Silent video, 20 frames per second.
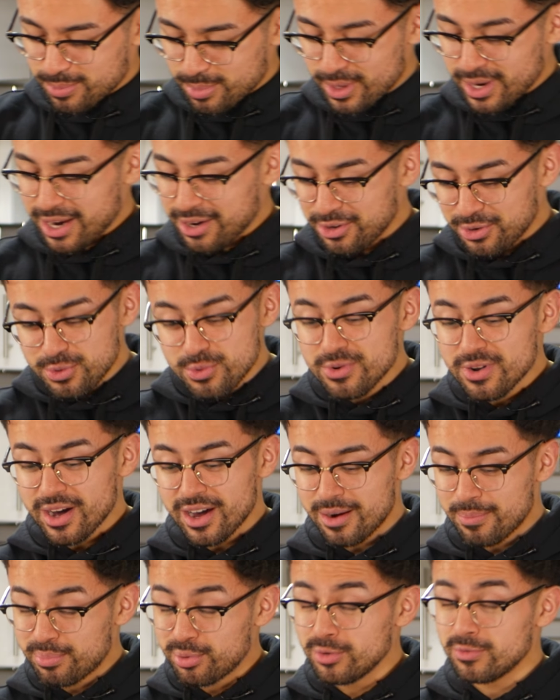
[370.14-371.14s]
but I do
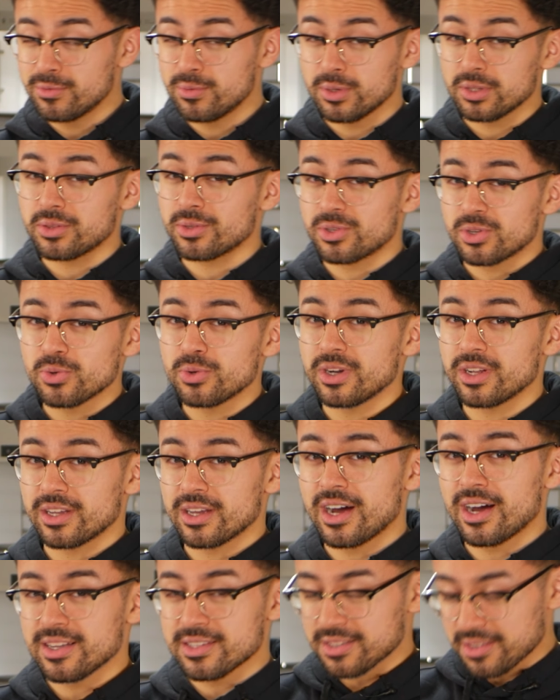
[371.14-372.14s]
not approve of what they're doing in
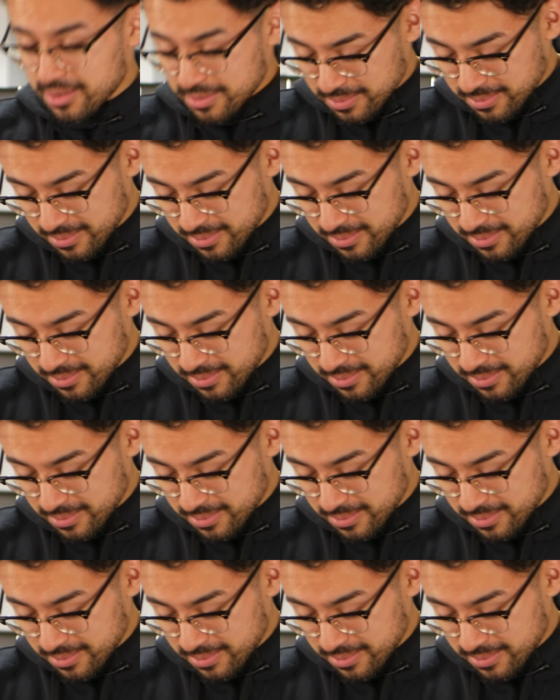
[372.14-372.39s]
Gaza.